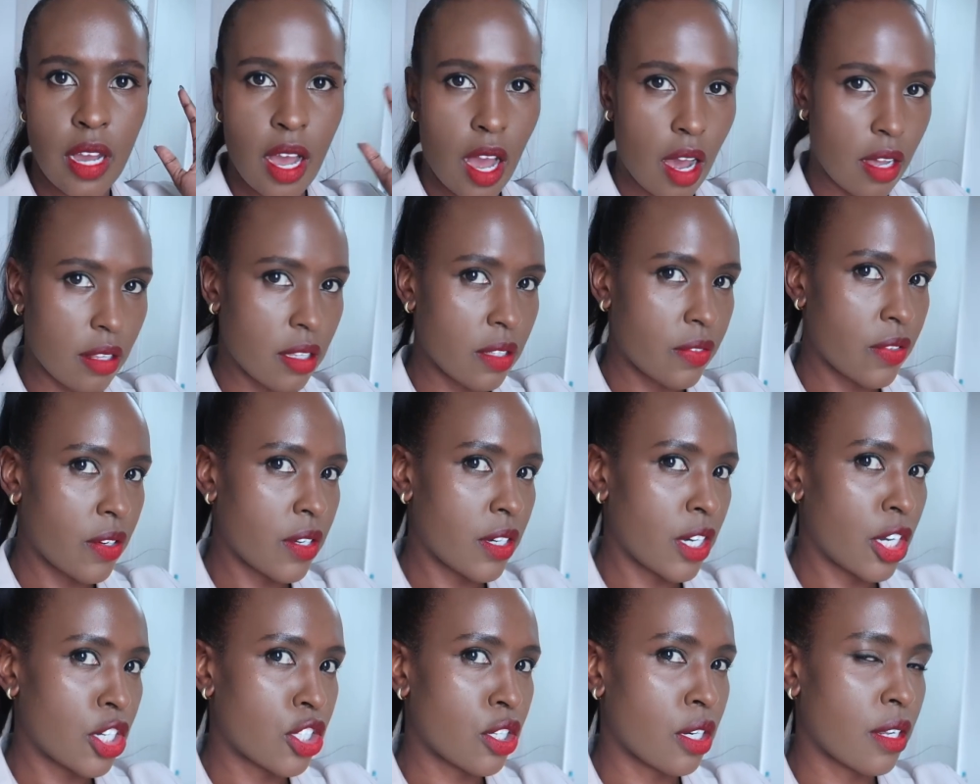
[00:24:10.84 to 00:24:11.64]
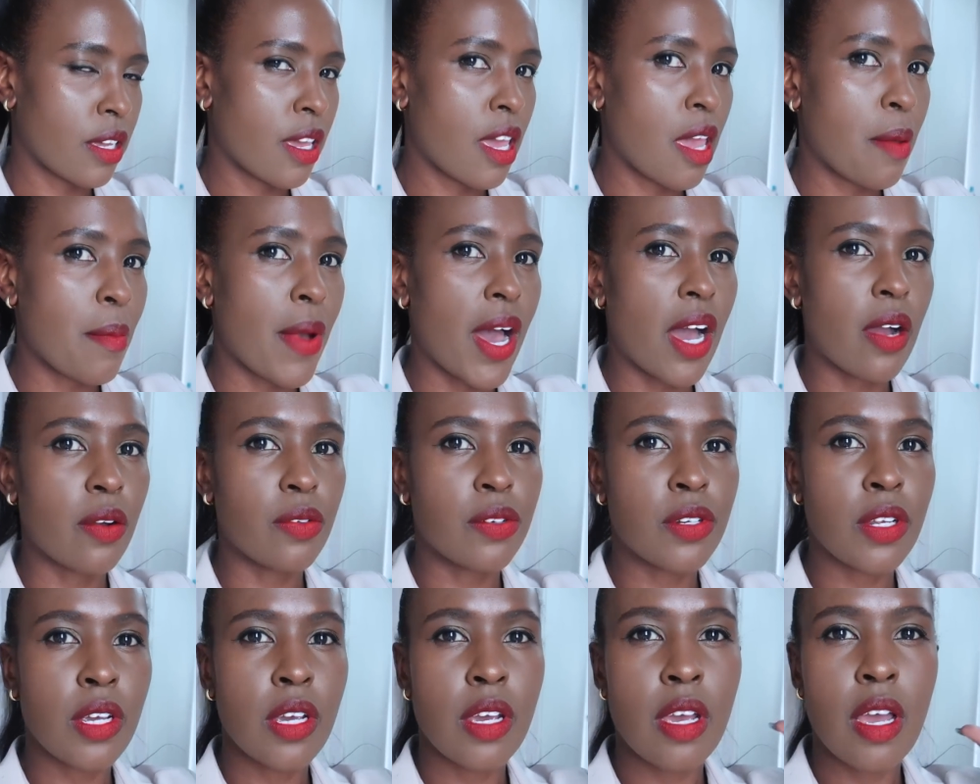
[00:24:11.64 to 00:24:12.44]
how the foundation came
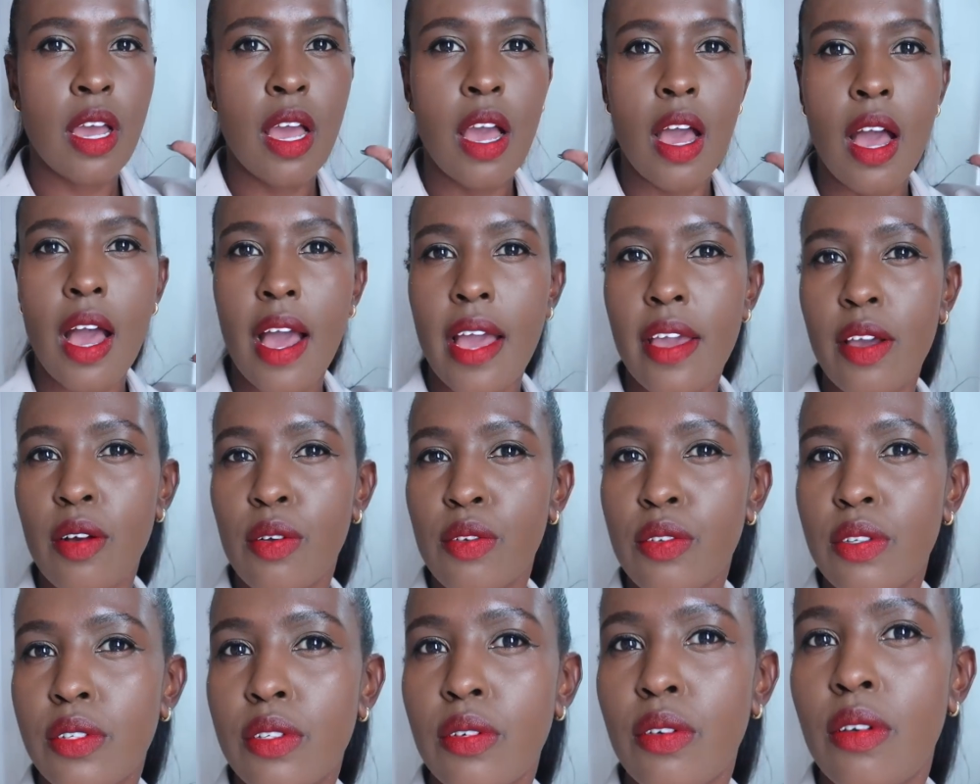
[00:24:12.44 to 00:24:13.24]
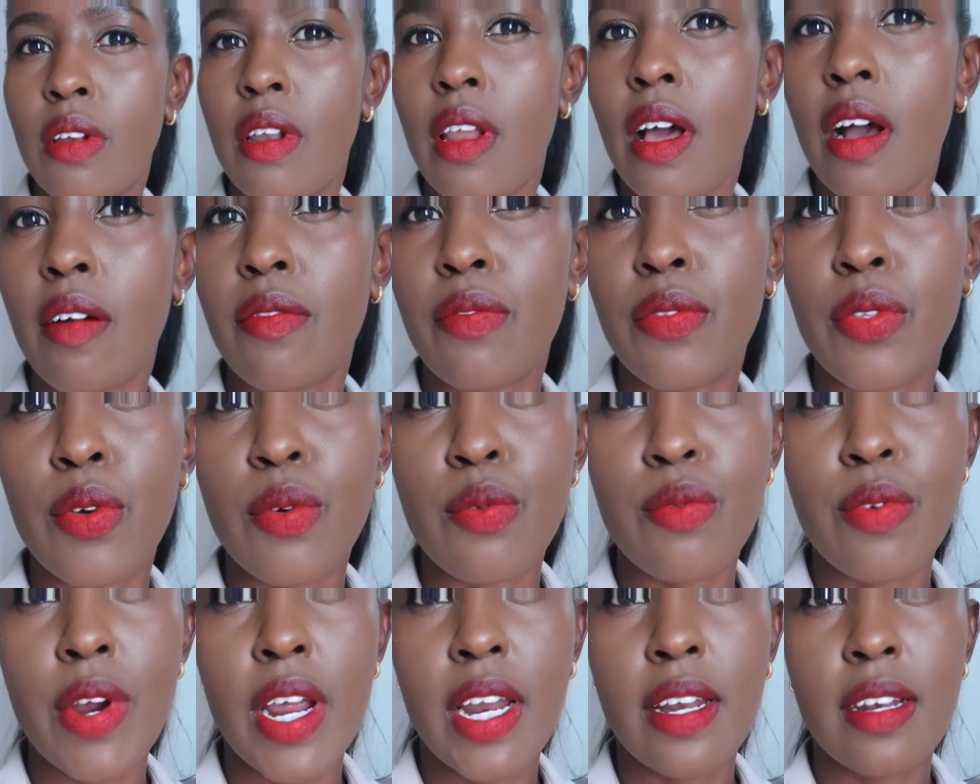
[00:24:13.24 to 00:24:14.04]
out. I also love the
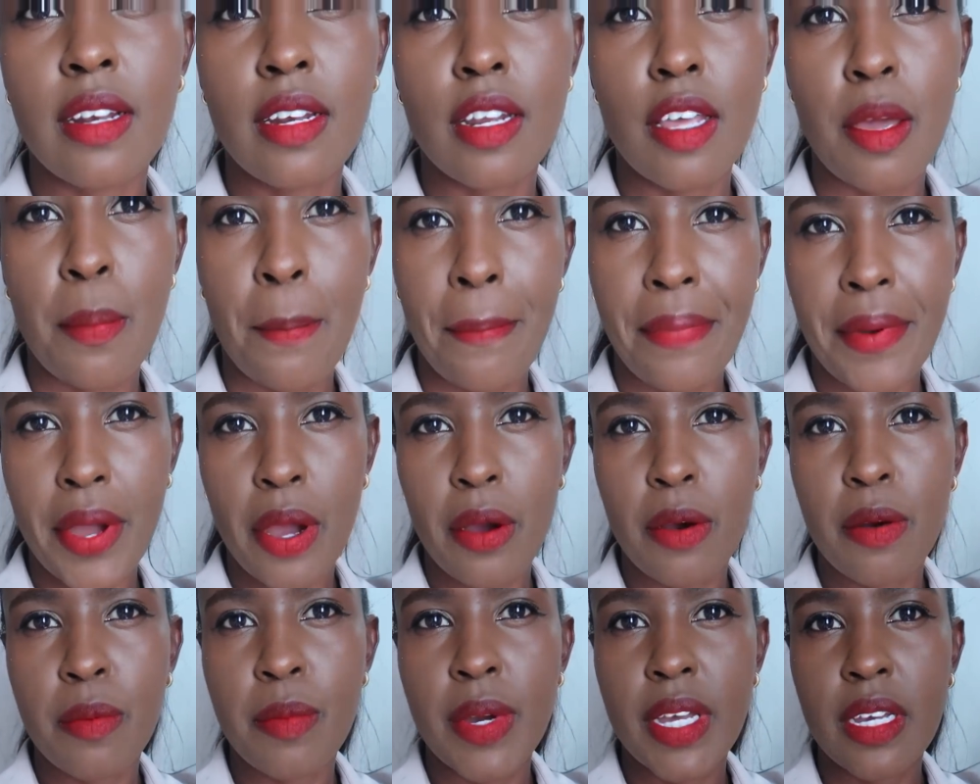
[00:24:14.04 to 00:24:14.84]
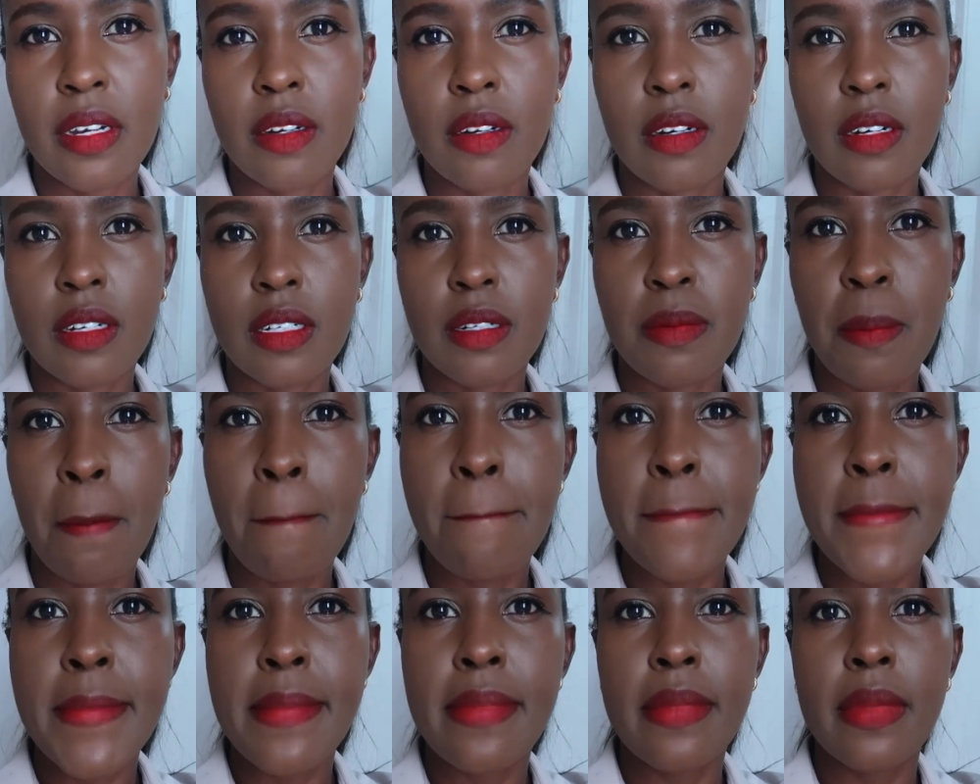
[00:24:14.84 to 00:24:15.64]
red lip. Oh my God.
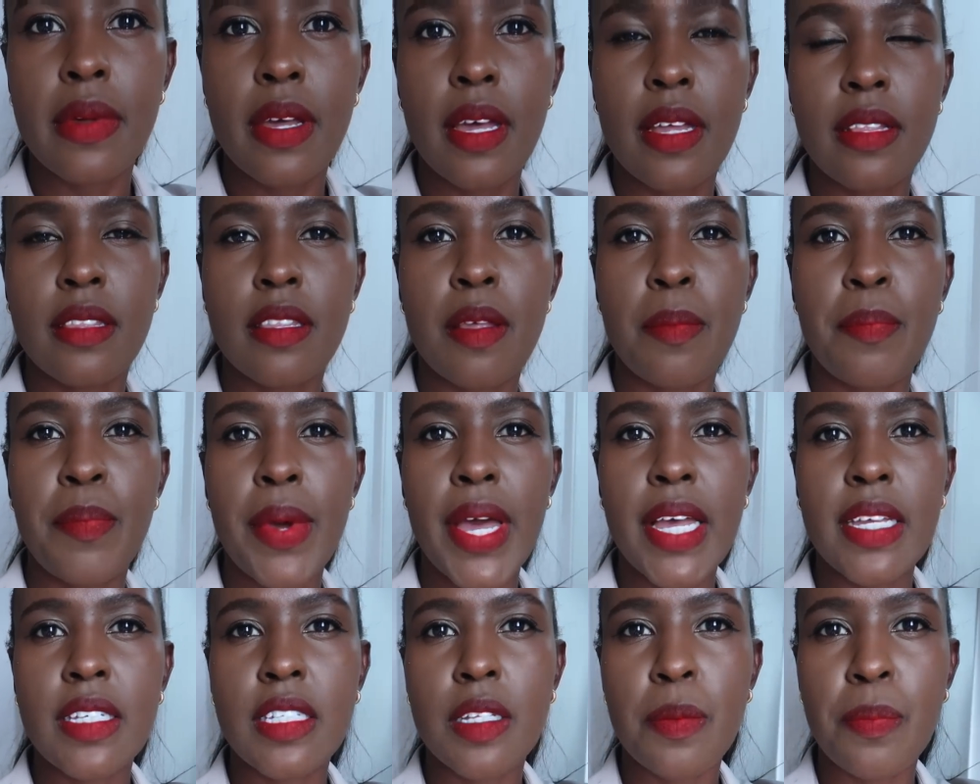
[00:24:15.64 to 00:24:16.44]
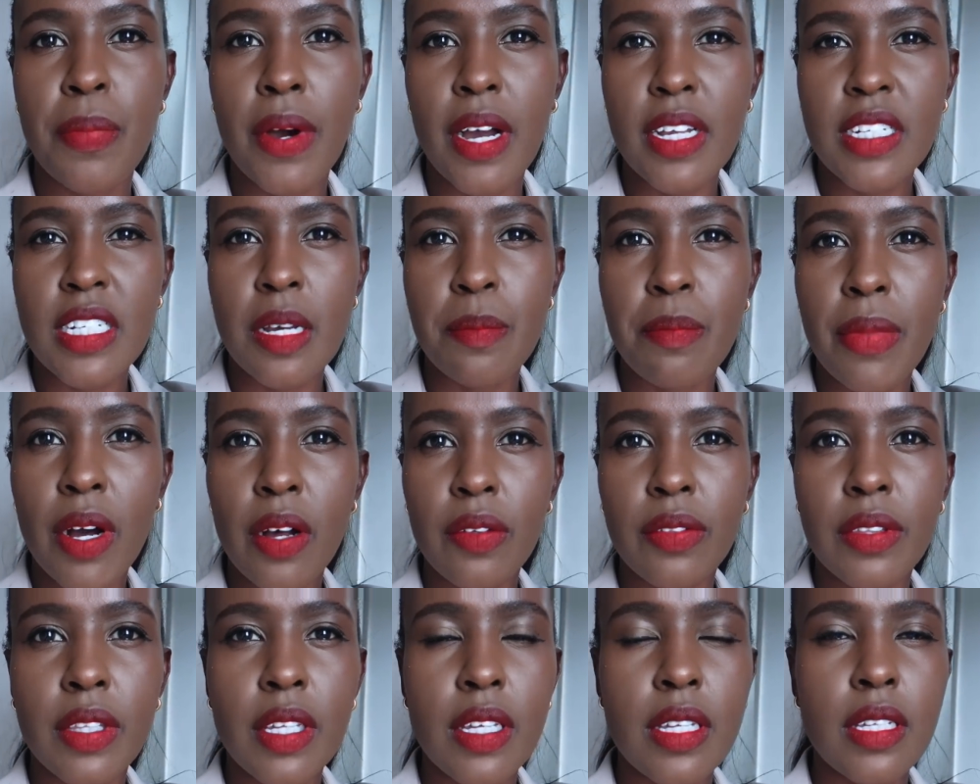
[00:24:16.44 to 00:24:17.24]
And the best part
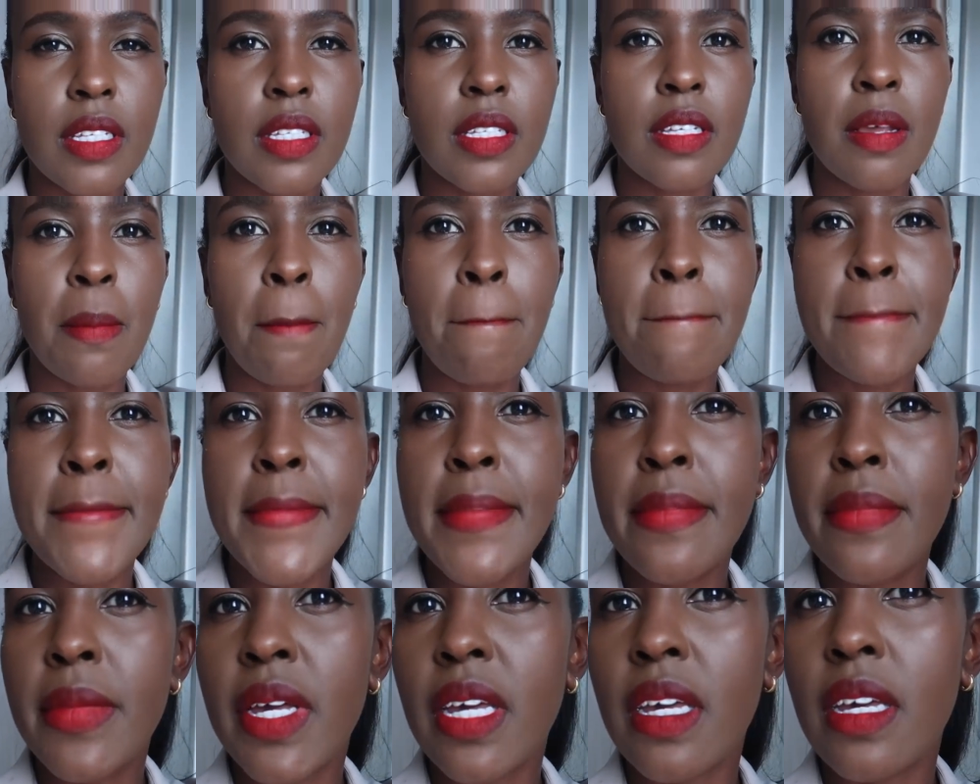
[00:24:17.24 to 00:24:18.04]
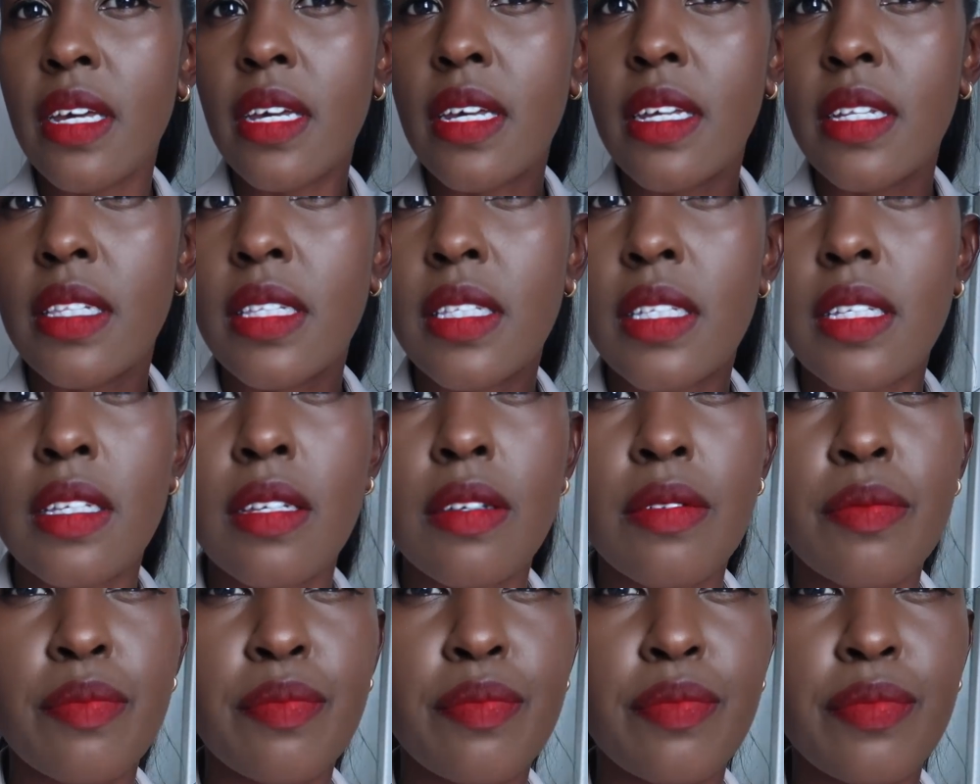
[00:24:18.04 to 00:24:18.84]
about this, it's
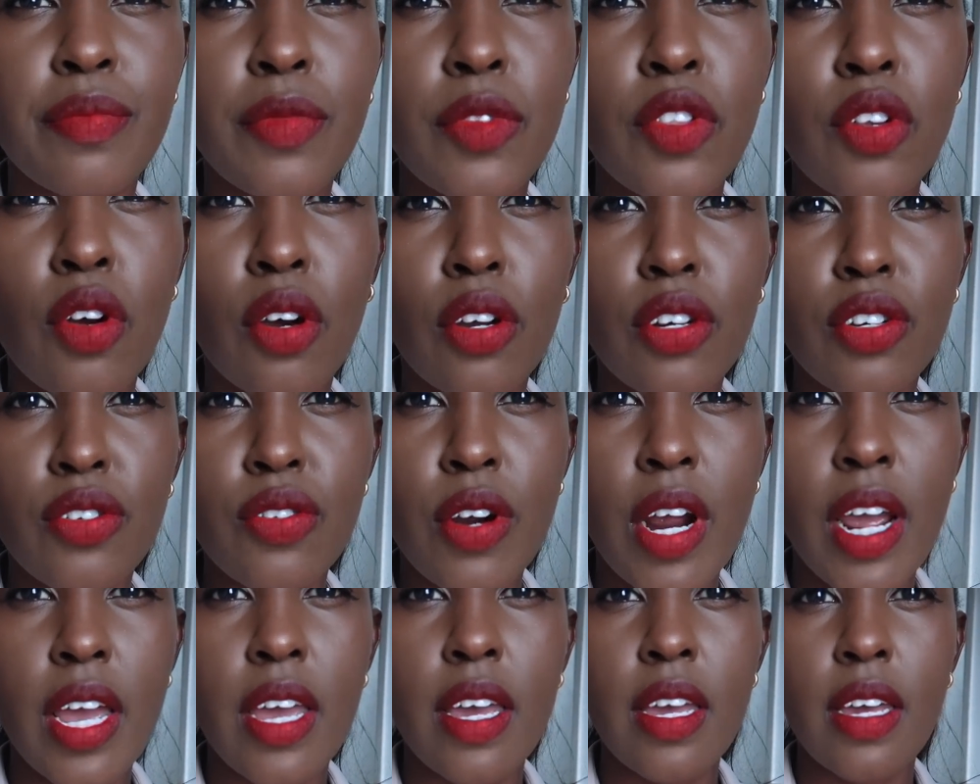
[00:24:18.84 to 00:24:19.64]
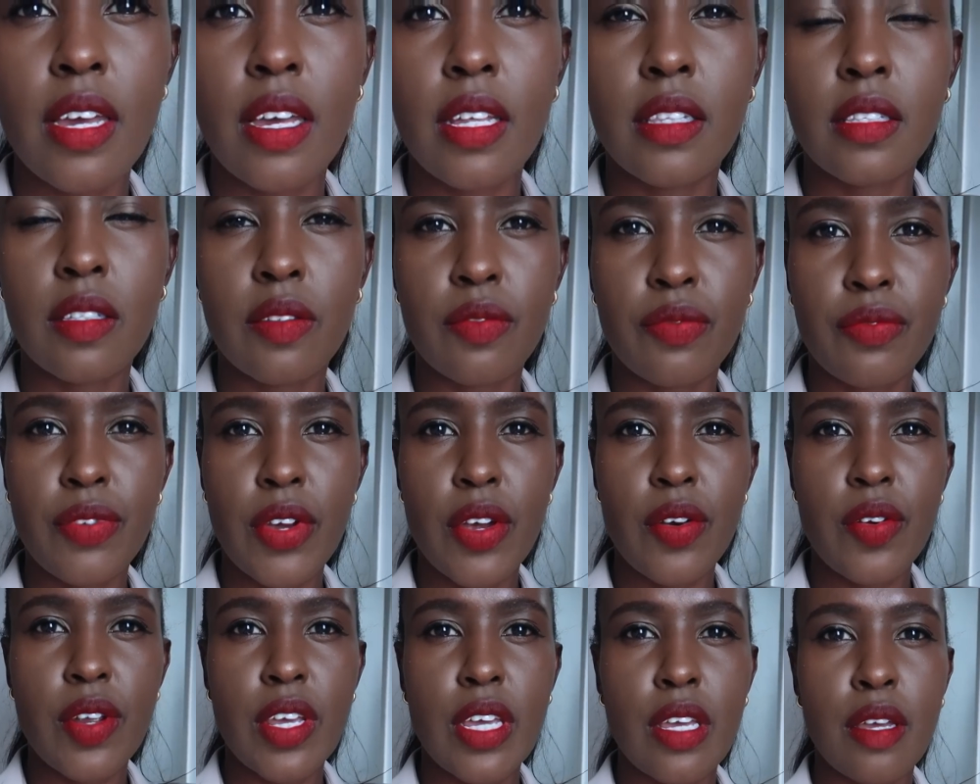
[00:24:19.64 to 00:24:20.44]
not drying. It's
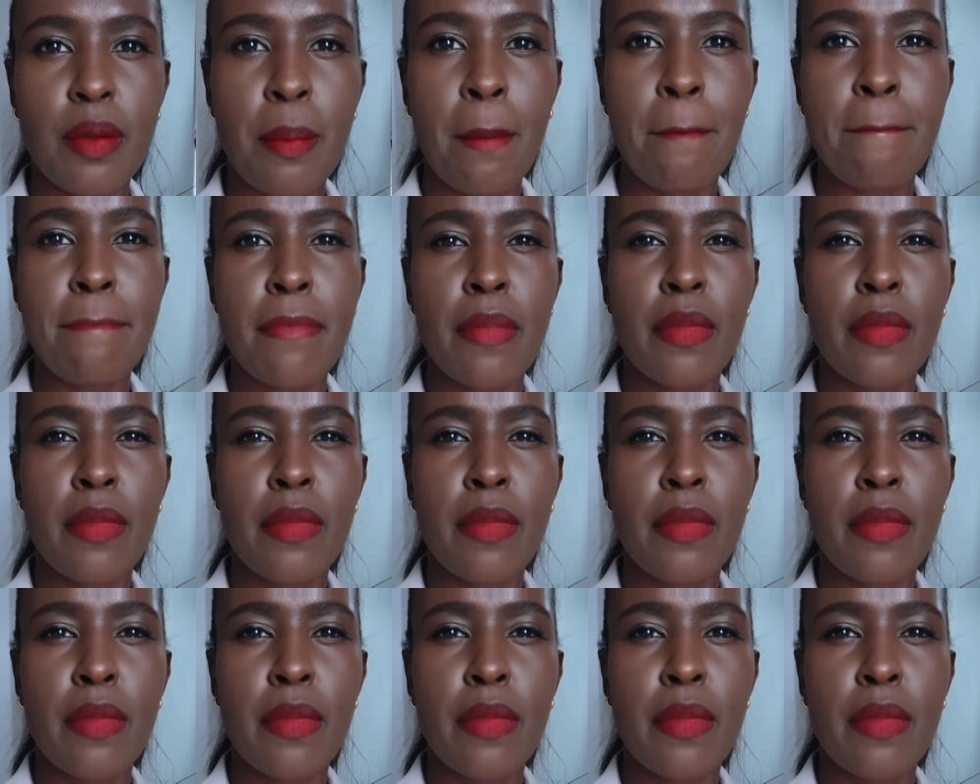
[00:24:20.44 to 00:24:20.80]
very...